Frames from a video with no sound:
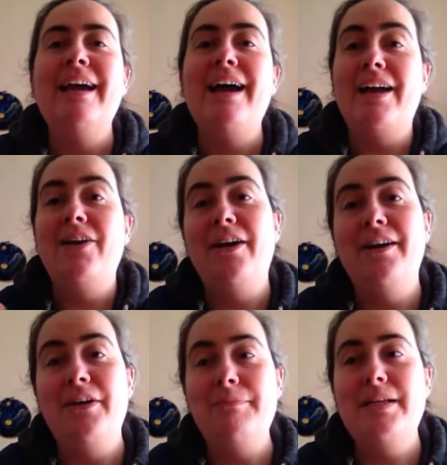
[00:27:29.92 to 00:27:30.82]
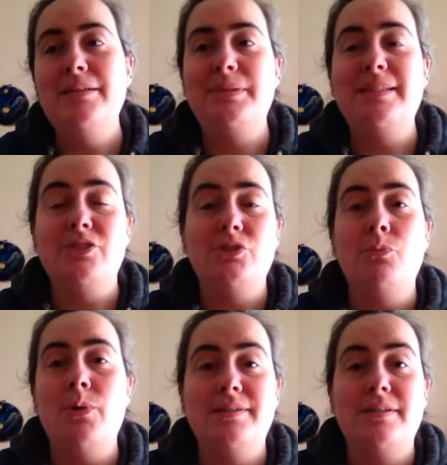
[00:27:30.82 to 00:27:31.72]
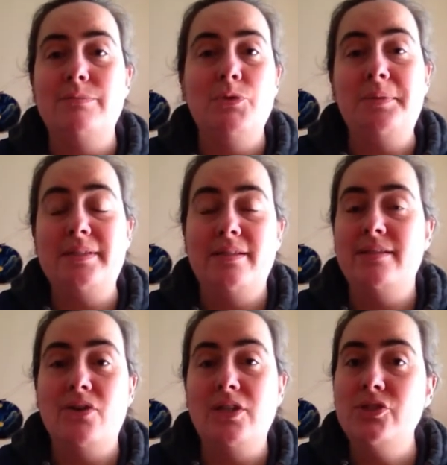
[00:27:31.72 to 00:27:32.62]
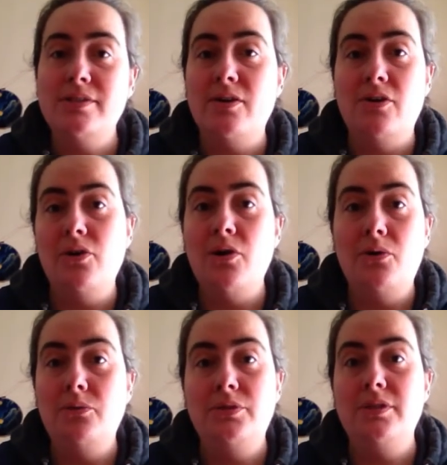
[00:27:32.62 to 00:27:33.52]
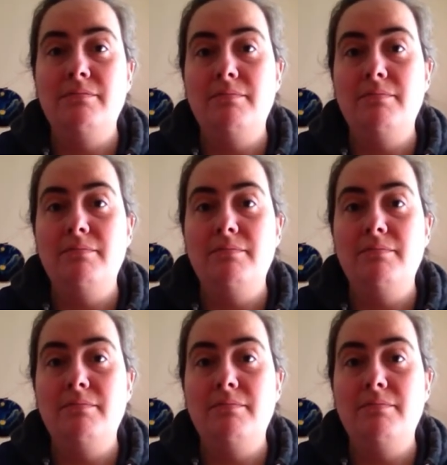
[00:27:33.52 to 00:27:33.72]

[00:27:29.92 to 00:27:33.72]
and I'm in a position where, as a small business, I just can't hold